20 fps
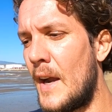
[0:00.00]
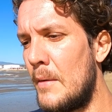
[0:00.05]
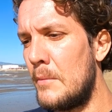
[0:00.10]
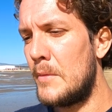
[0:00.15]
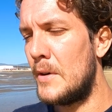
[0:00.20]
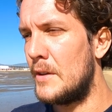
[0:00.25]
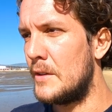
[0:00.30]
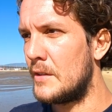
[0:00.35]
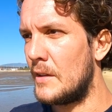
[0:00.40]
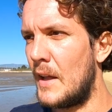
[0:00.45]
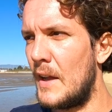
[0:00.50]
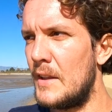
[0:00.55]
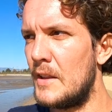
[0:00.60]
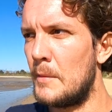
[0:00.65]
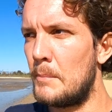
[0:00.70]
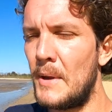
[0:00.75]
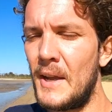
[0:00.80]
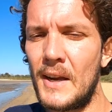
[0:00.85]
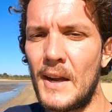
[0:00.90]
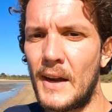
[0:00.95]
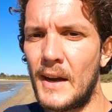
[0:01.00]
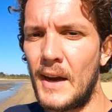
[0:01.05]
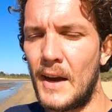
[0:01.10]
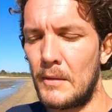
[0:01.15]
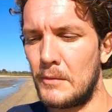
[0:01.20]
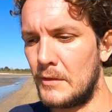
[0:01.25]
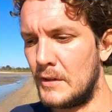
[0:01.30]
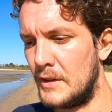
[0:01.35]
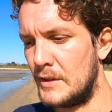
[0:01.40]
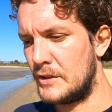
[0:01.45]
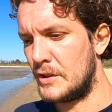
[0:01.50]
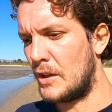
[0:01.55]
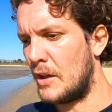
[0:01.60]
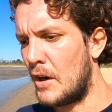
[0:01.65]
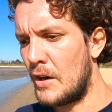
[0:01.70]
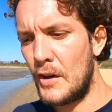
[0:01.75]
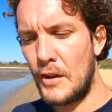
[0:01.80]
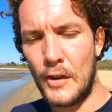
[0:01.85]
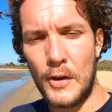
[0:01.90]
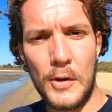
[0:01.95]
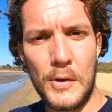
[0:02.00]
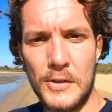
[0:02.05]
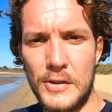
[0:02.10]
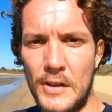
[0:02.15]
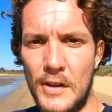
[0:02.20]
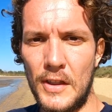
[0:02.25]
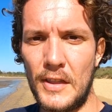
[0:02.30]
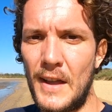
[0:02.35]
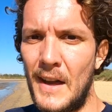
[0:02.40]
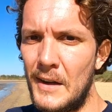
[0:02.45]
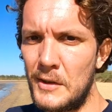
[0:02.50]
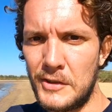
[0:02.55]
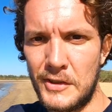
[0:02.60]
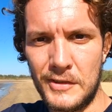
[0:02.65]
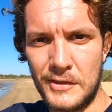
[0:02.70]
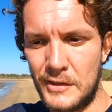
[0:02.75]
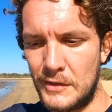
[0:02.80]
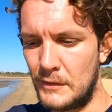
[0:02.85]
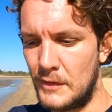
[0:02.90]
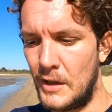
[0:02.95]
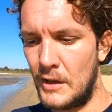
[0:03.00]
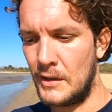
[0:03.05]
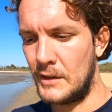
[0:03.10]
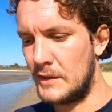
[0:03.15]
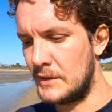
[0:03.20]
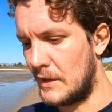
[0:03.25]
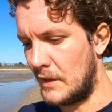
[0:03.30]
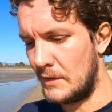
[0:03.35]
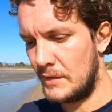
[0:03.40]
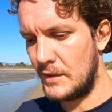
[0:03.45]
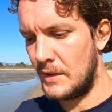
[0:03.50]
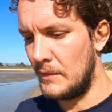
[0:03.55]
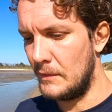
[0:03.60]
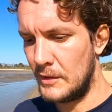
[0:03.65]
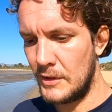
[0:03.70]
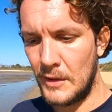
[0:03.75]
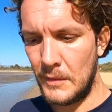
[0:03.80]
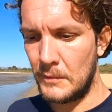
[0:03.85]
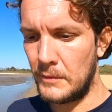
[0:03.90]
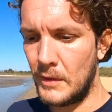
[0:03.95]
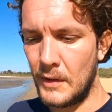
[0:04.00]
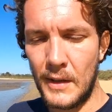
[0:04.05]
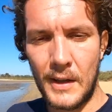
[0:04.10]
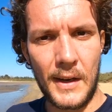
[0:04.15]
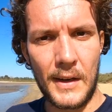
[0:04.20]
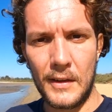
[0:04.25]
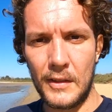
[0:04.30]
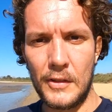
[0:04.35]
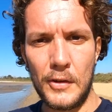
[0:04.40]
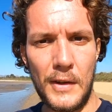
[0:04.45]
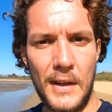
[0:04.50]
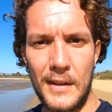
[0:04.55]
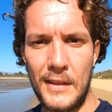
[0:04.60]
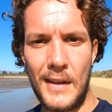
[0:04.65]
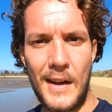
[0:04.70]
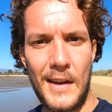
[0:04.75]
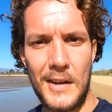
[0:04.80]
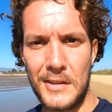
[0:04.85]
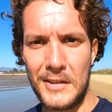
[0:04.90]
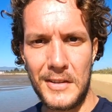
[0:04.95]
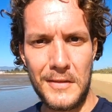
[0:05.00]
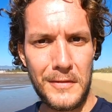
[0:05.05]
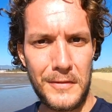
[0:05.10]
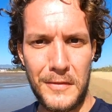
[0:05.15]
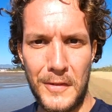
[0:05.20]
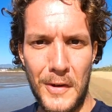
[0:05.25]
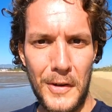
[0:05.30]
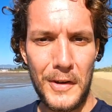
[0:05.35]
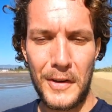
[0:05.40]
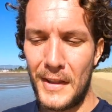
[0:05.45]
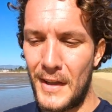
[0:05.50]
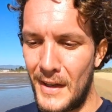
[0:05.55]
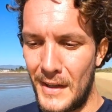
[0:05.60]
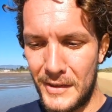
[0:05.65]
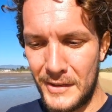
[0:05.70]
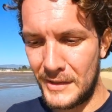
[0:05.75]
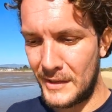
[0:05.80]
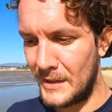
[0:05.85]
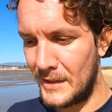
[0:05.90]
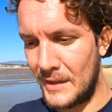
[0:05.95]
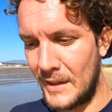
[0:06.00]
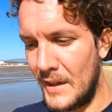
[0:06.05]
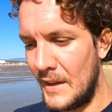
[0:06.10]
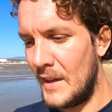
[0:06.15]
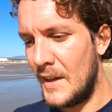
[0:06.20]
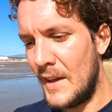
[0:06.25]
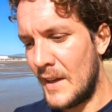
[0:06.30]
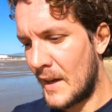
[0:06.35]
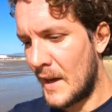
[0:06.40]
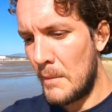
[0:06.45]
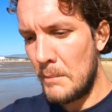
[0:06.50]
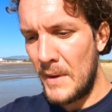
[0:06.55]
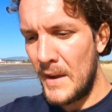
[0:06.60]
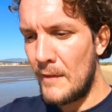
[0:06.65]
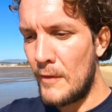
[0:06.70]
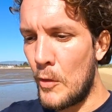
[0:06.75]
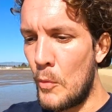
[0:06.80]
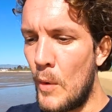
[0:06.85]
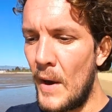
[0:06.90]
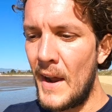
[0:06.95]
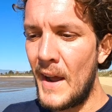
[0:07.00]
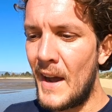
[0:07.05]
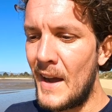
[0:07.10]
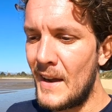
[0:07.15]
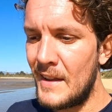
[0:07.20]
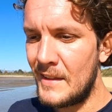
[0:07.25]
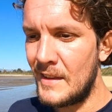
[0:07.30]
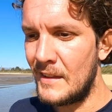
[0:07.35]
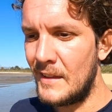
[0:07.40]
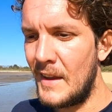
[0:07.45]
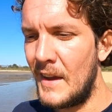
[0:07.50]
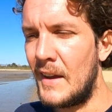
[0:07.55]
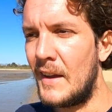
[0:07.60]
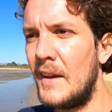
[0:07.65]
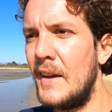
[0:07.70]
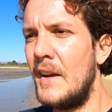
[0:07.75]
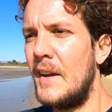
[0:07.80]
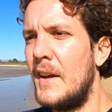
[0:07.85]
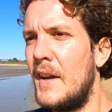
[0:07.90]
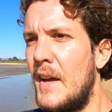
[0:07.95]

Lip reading: cameras, like the bigger cameras, a lot of those are thousands of dollars. I've seen some for like $3,000, $4,000, can be even way higher than that.